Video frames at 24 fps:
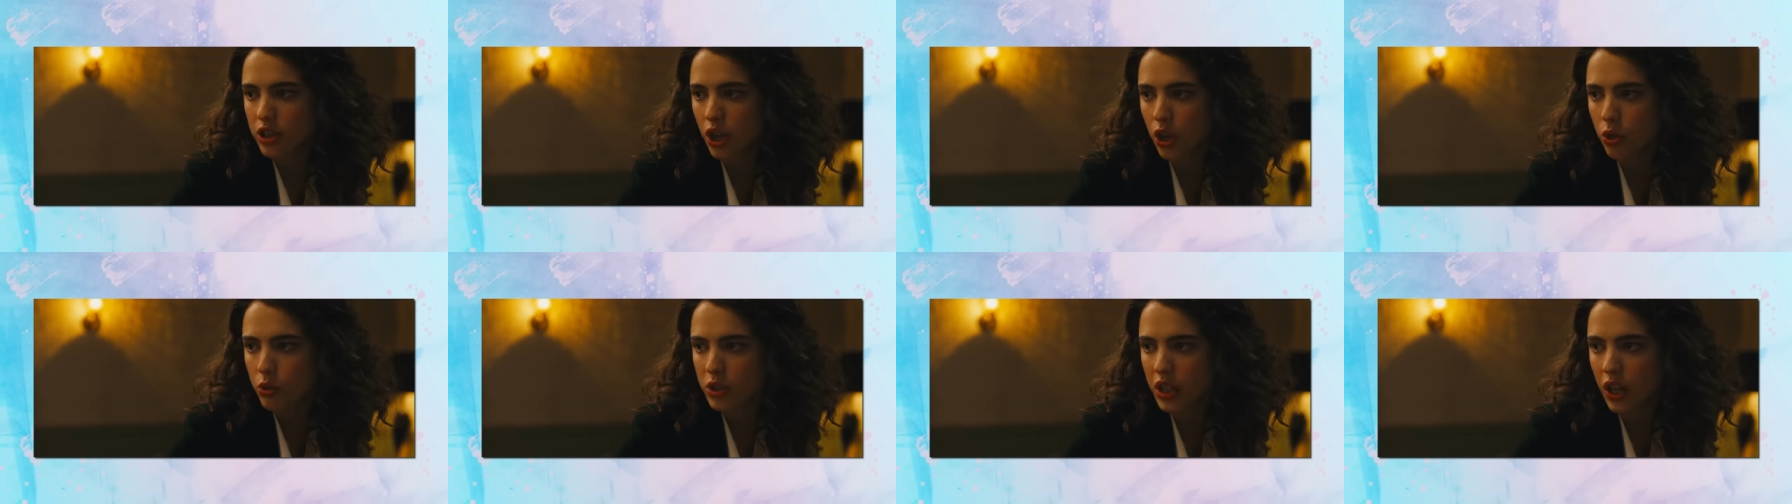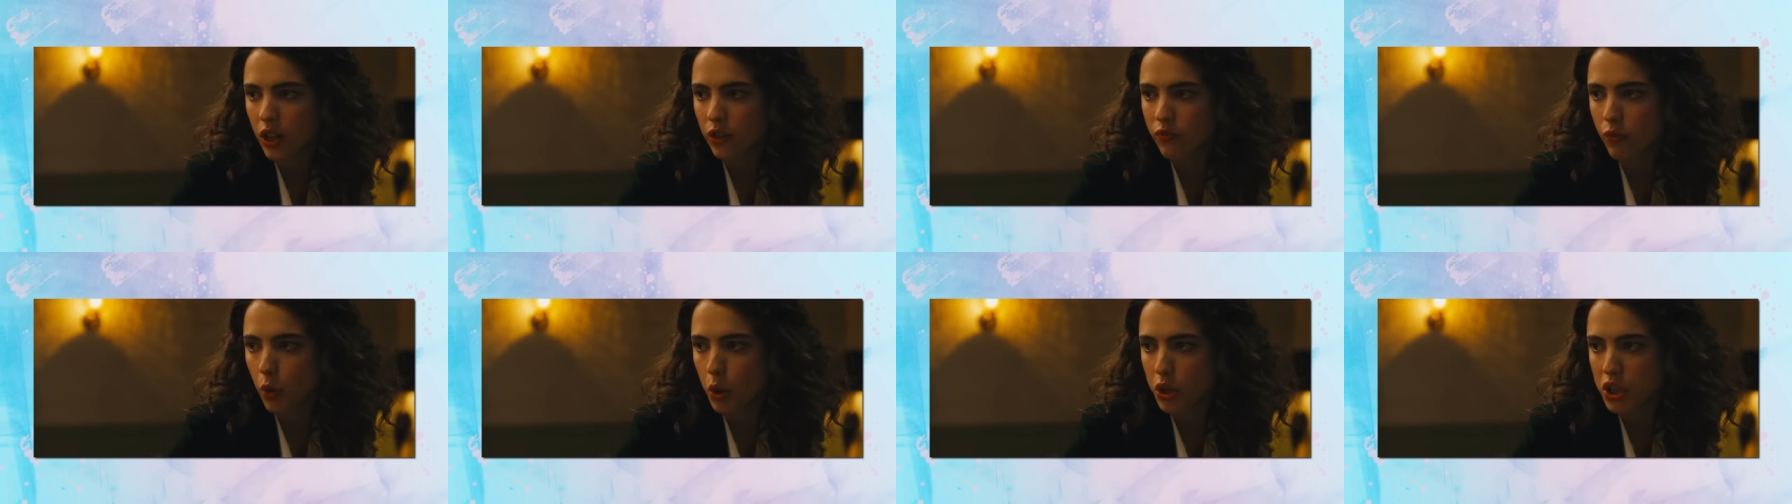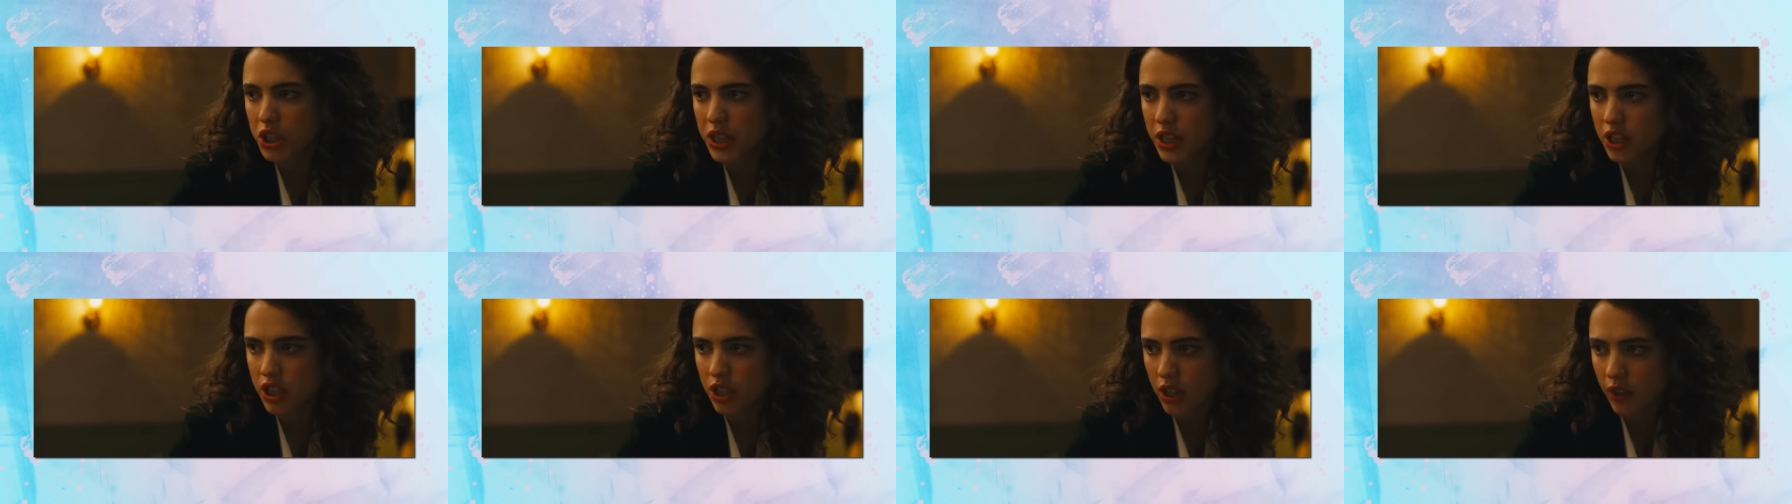to hotel
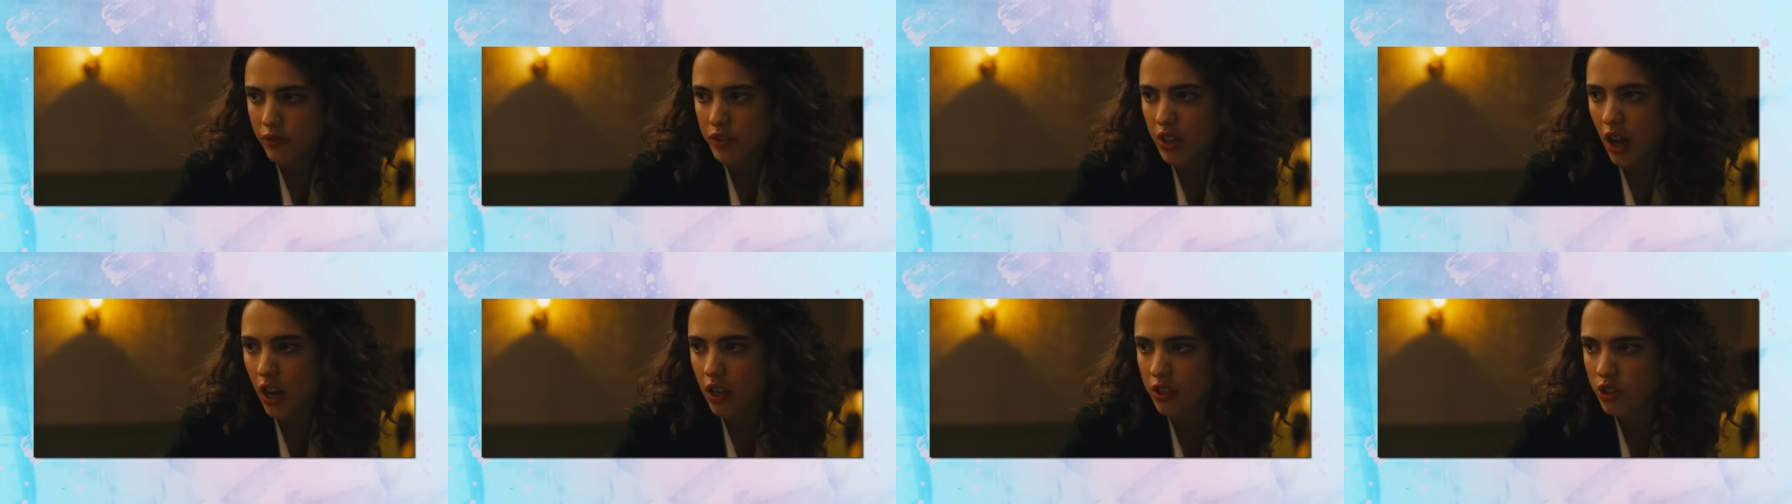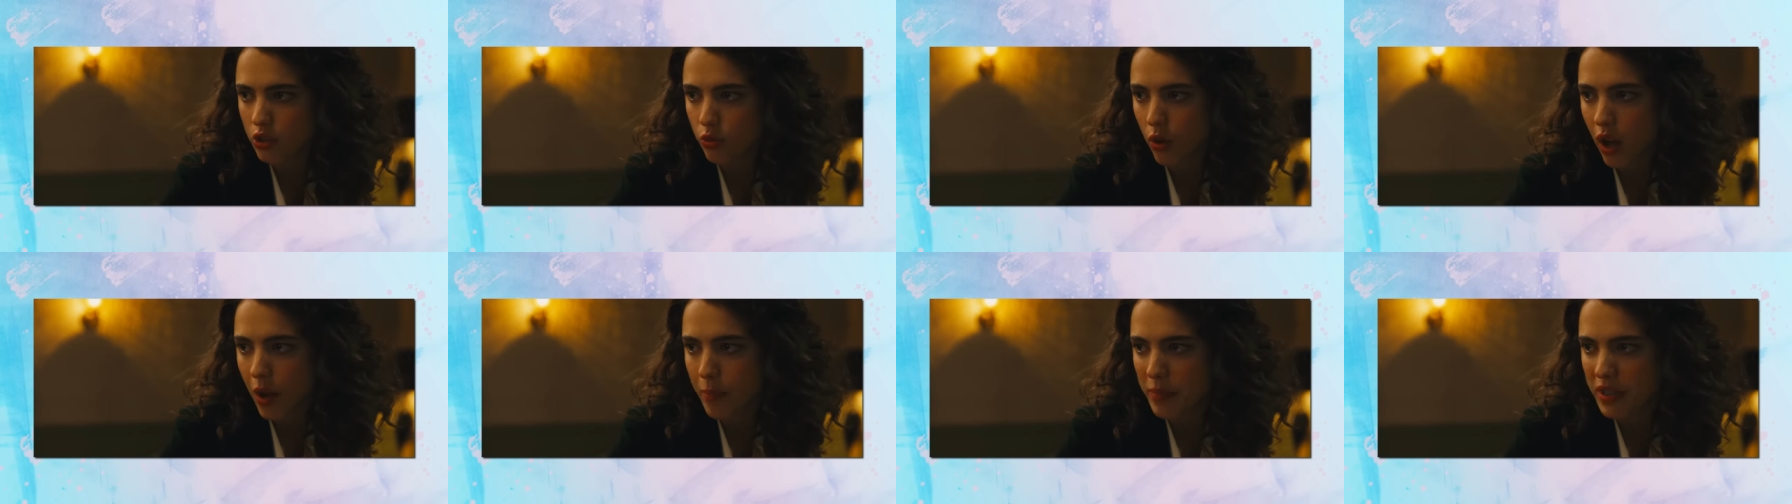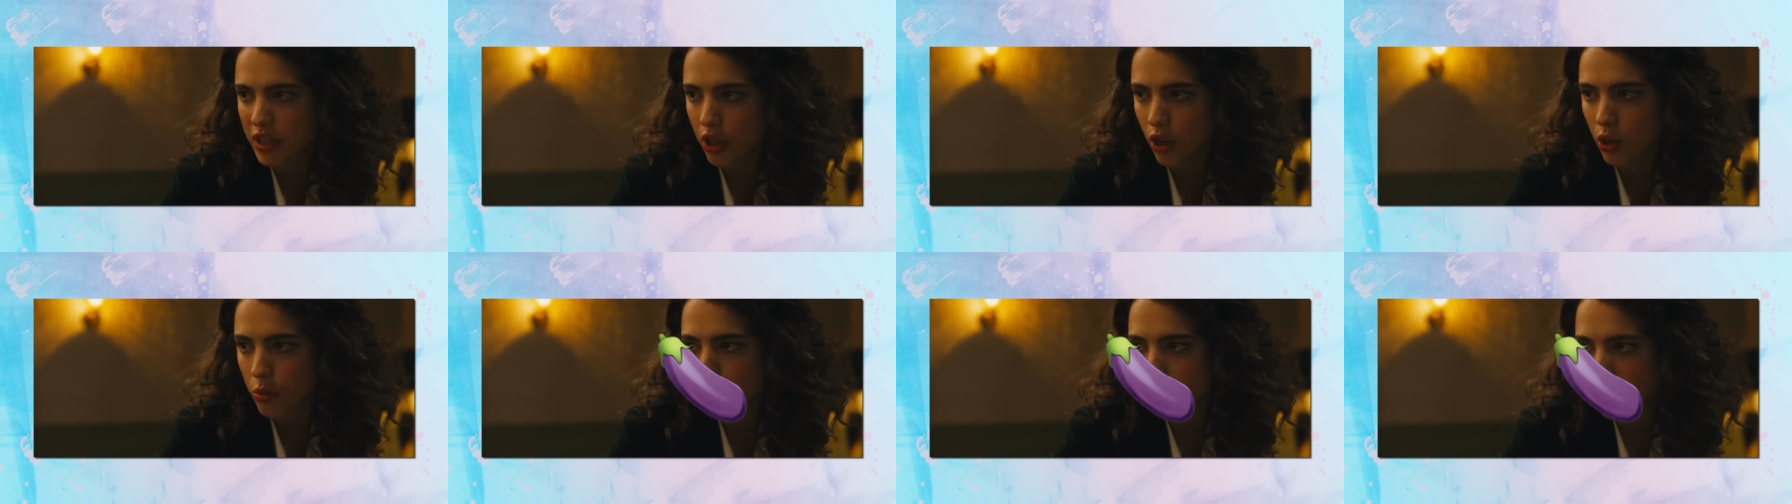fortune shoves cotton swab
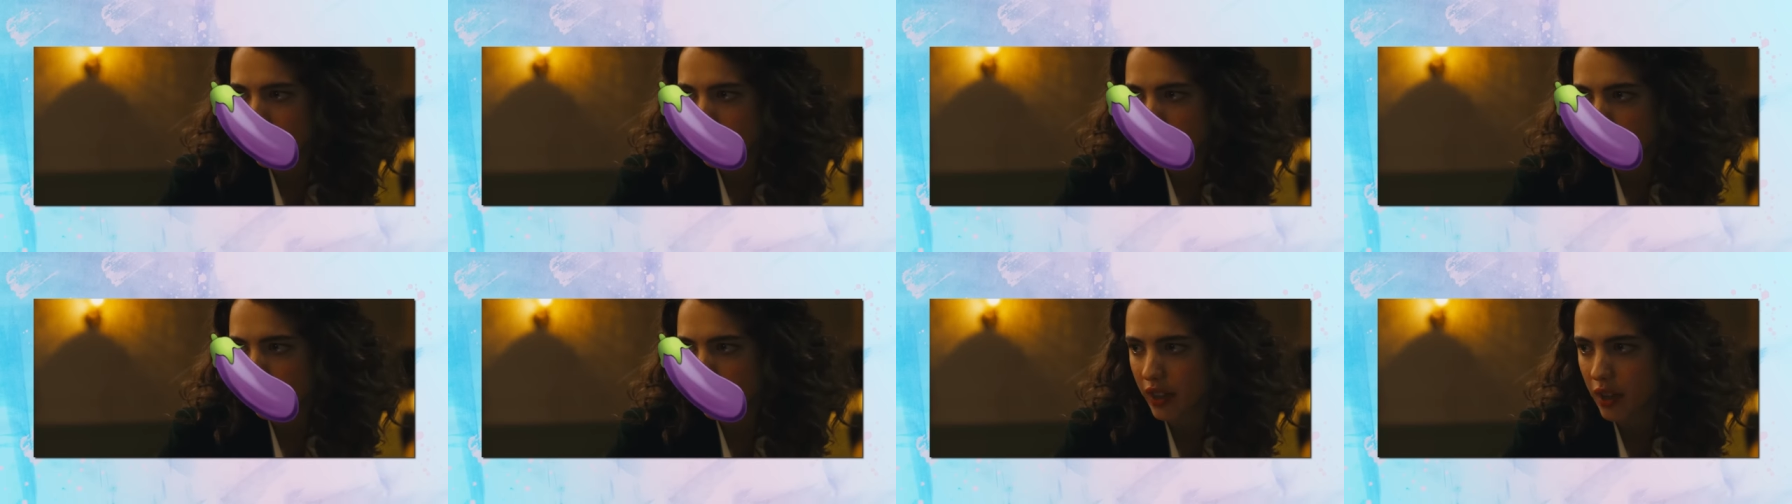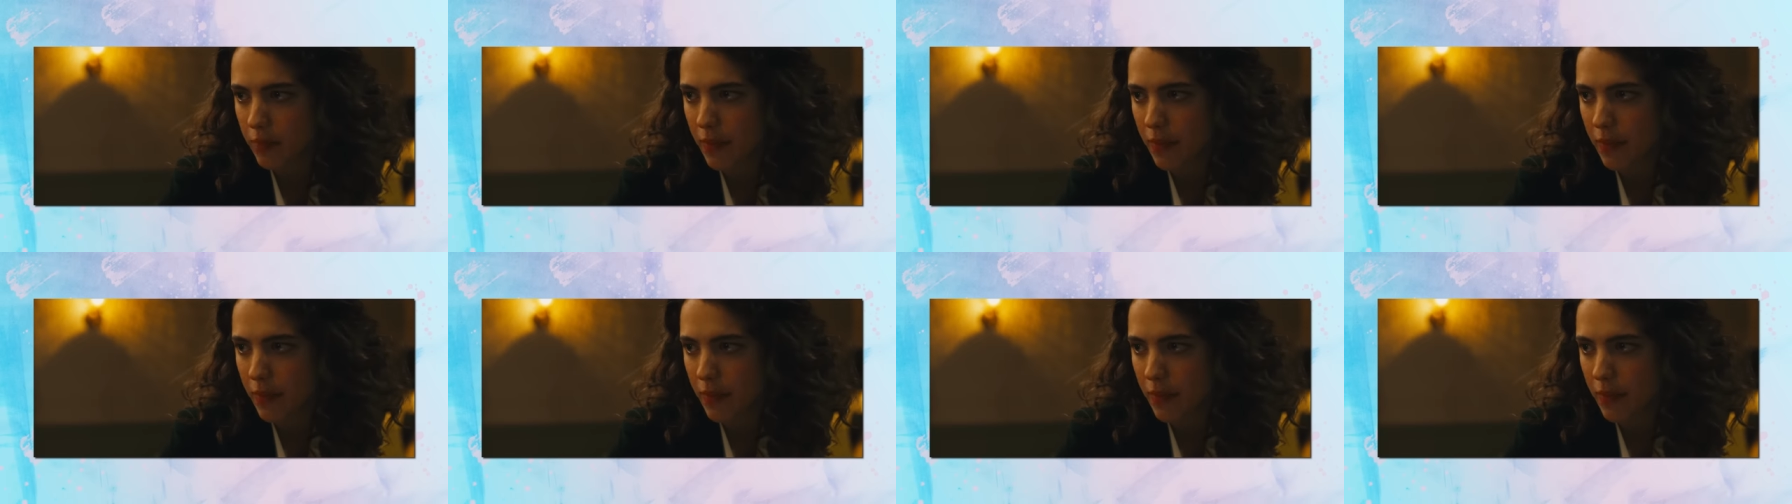into own penis when